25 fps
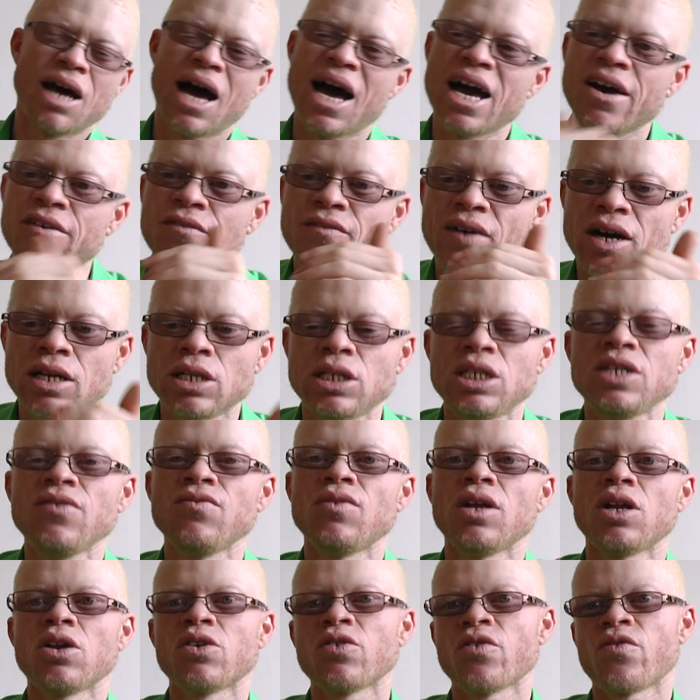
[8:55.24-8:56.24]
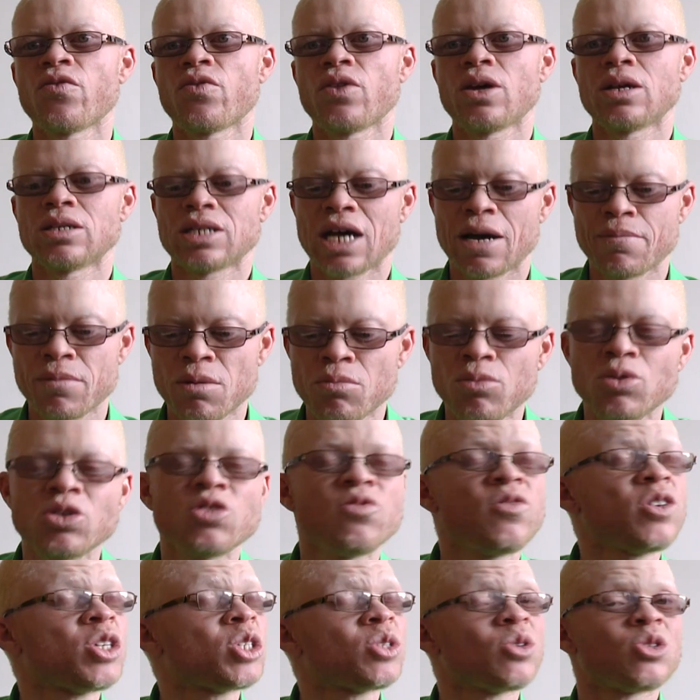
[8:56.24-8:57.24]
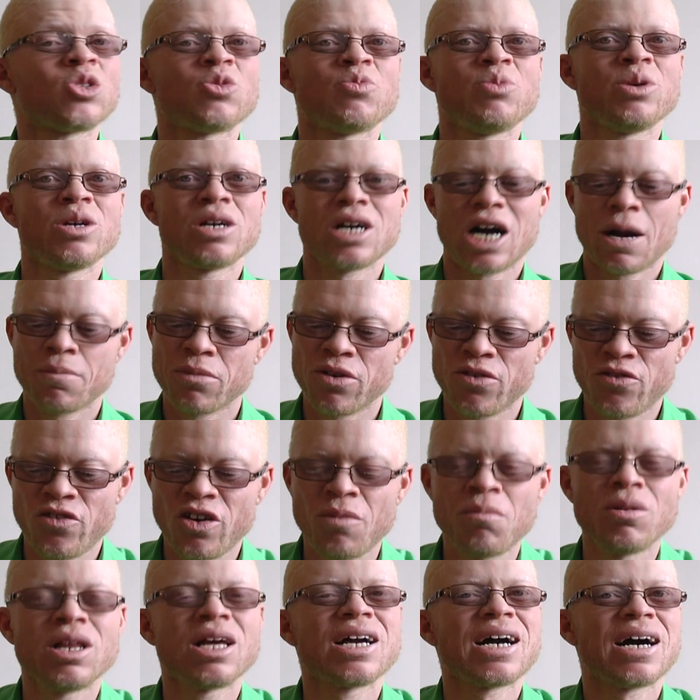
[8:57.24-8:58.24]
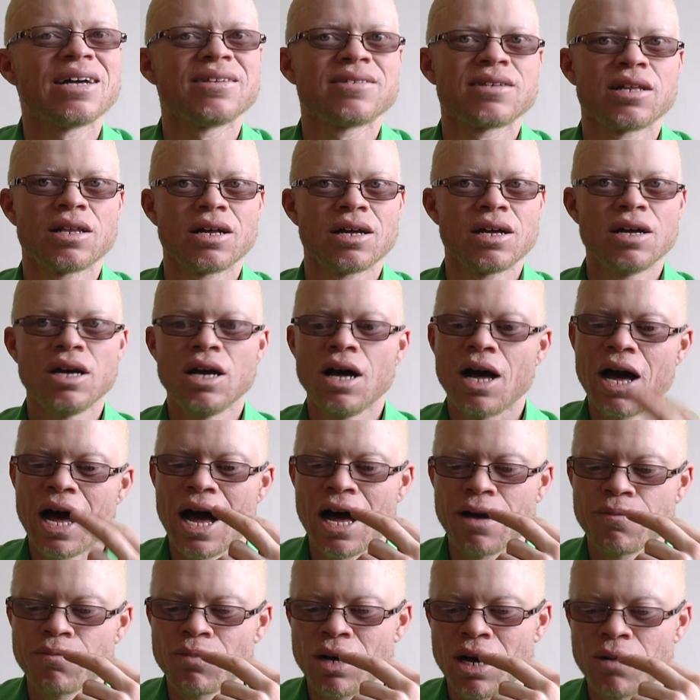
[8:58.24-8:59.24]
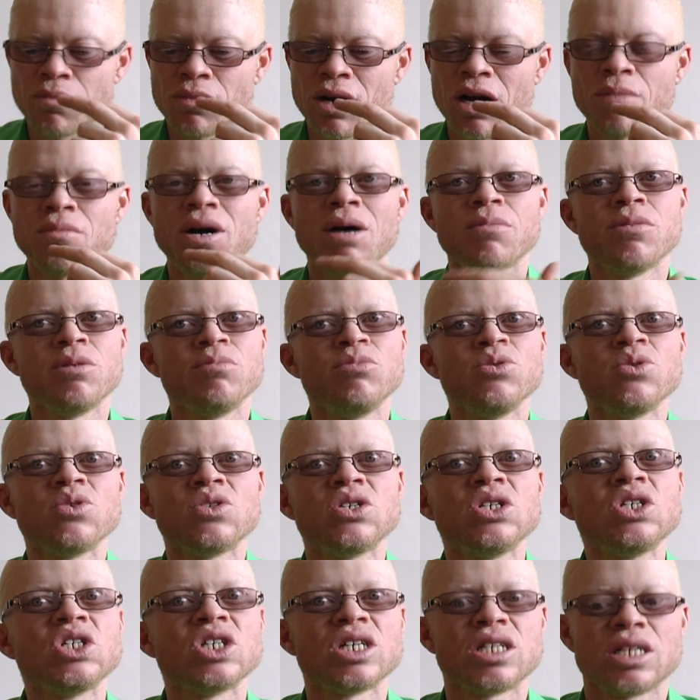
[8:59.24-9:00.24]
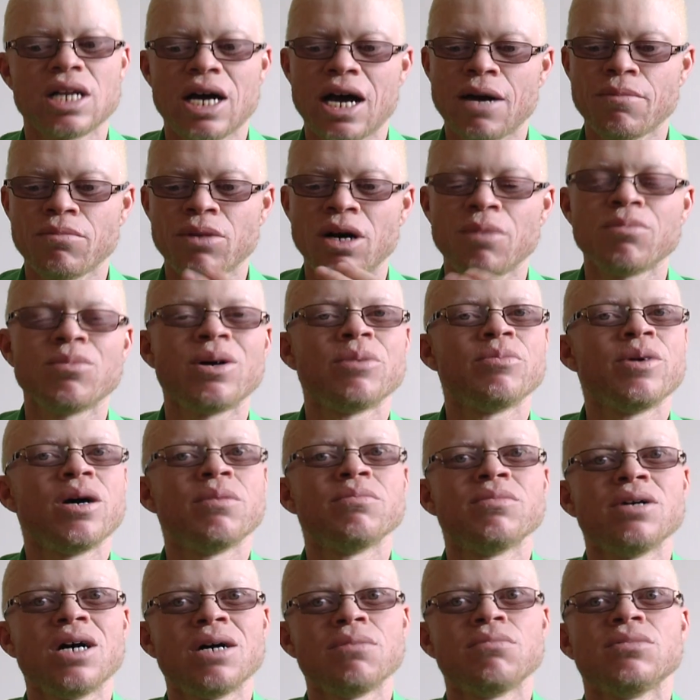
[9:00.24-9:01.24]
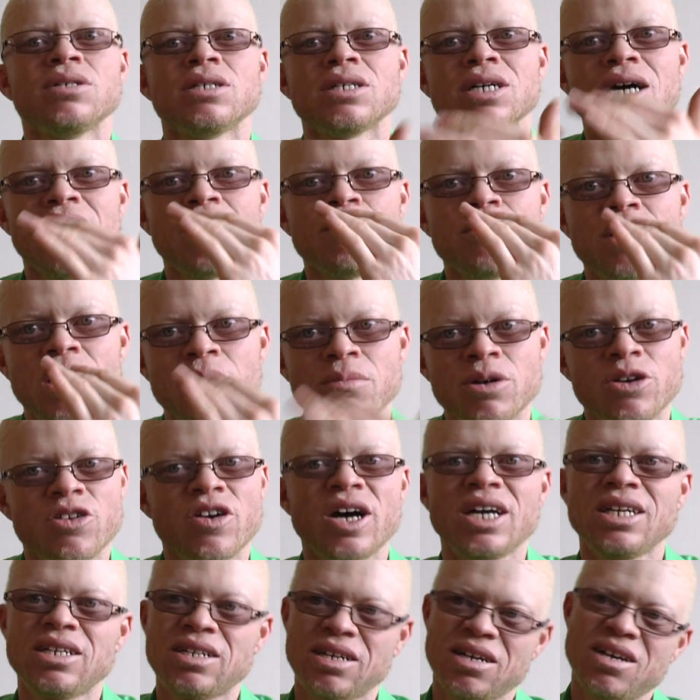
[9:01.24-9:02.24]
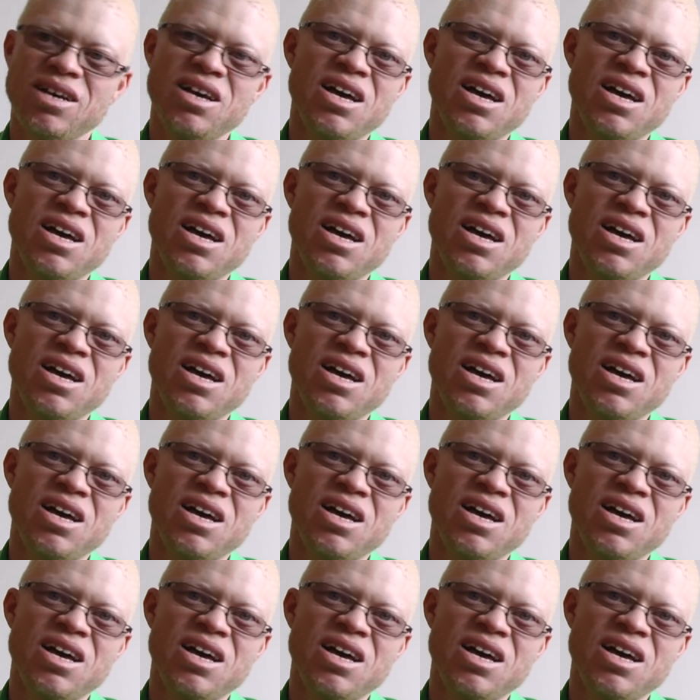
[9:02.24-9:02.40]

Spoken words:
I have achieved a lot of things. I'm a motivational speaker. I'm a family counselor. I'm a musician. I'm a writer.